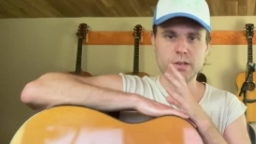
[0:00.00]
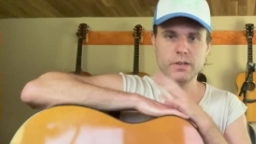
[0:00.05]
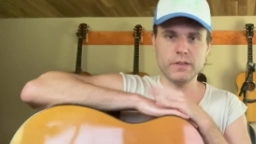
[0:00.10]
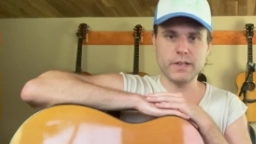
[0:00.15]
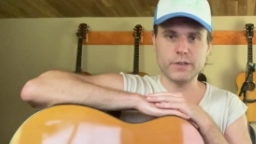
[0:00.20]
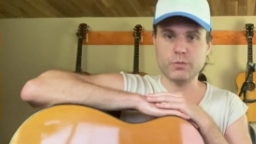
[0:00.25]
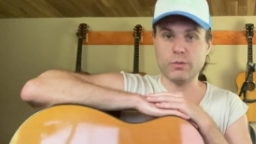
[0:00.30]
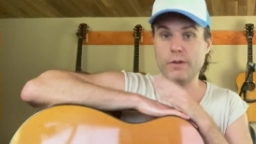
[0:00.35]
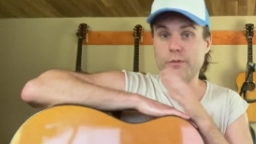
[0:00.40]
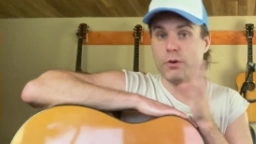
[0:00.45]

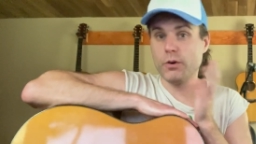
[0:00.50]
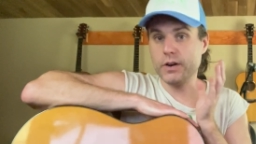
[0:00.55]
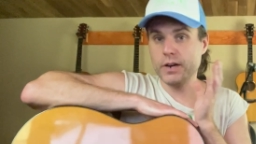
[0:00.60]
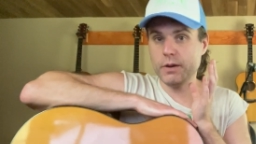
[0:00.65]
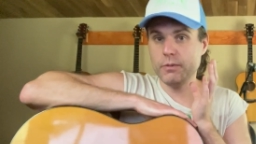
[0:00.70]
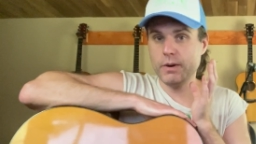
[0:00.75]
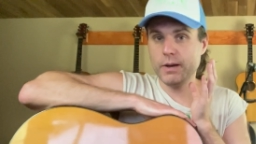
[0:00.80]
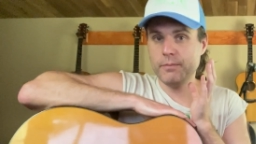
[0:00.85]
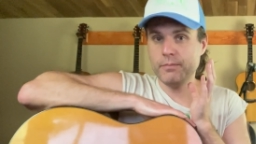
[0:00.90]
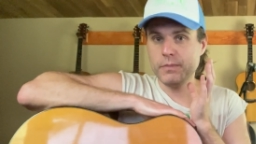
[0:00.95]
That's what I've heard
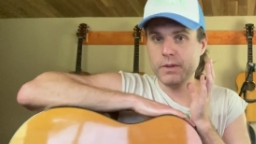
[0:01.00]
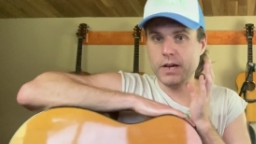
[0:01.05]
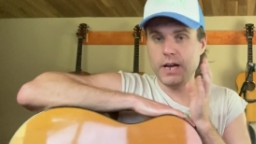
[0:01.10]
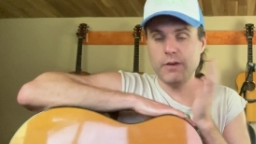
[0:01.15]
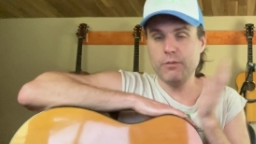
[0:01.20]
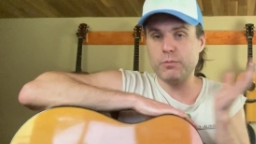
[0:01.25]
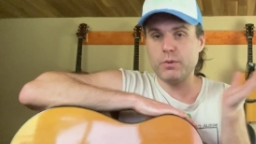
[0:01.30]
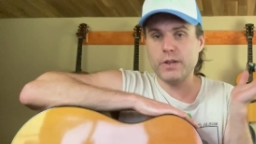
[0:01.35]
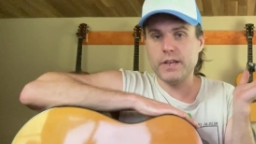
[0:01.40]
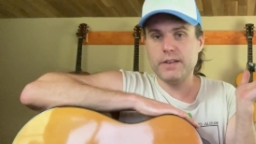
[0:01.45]
anyway. I
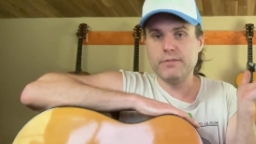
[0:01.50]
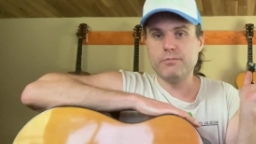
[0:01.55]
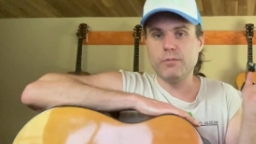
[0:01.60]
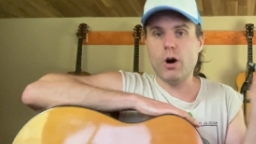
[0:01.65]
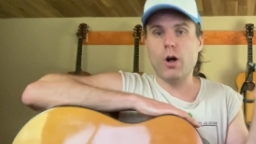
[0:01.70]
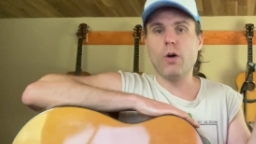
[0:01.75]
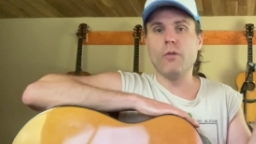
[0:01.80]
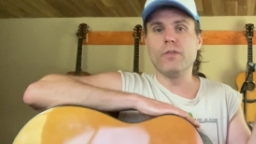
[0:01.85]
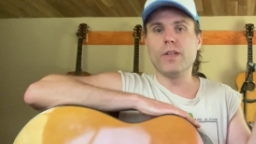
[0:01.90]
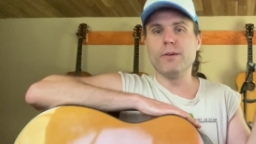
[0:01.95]
haven't played
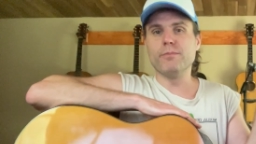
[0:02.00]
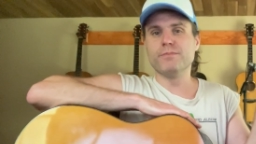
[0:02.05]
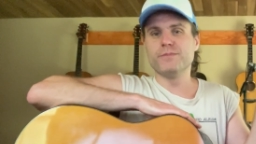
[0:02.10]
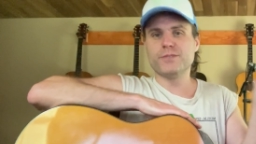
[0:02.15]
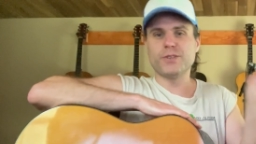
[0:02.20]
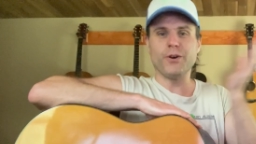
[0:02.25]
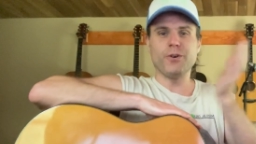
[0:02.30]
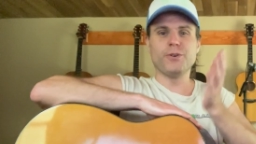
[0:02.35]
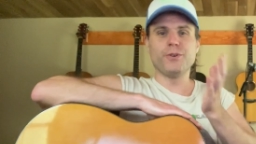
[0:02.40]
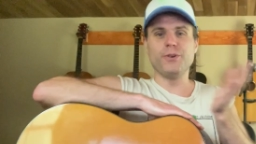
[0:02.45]
all of them,
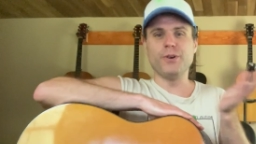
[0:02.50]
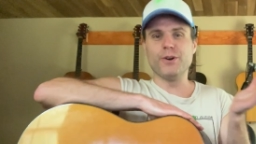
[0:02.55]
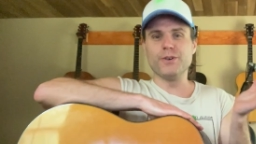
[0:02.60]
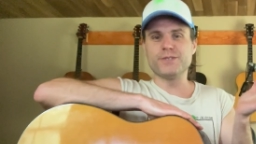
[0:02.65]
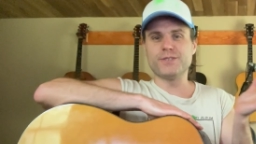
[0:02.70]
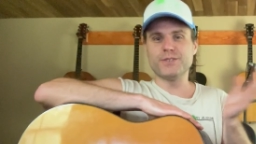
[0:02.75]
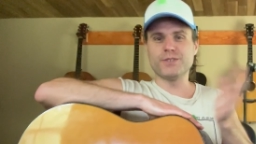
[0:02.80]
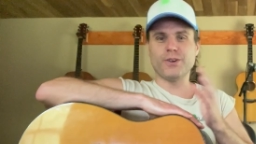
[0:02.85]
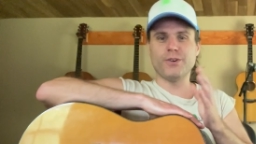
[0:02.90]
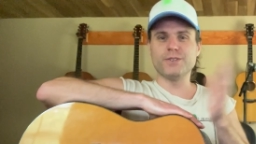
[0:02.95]
so who
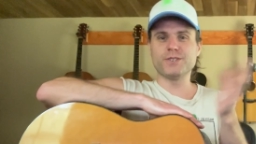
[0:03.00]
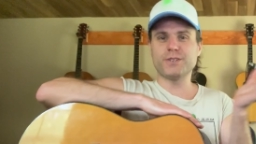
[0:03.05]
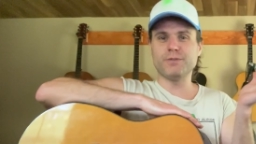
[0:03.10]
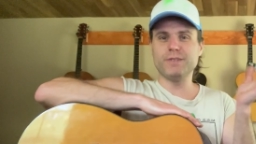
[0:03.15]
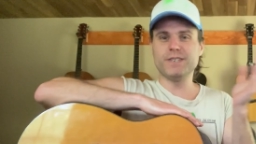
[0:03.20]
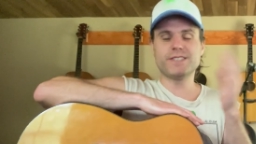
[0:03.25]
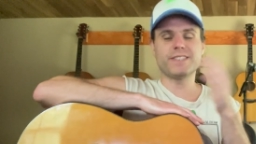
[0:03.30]
knows? There's always going to be